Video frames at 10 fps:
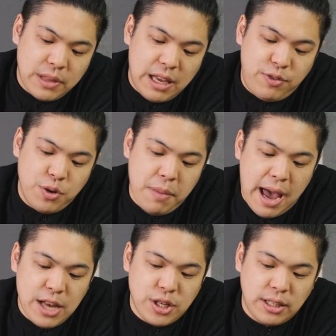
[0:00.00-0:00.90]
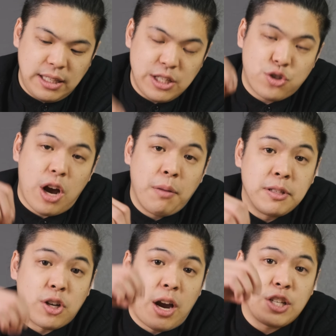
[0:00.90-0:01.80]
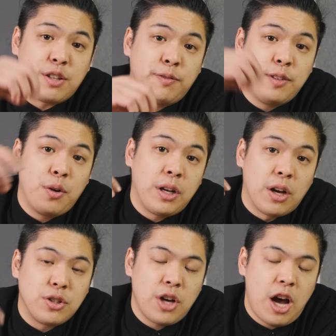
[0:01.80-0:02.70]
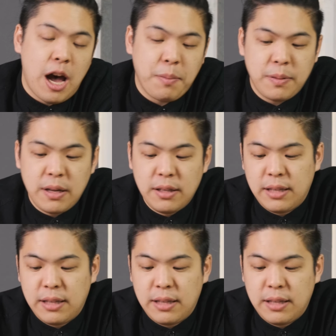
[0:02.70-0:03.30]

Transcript: if you imagine these droplets are actually floating on top,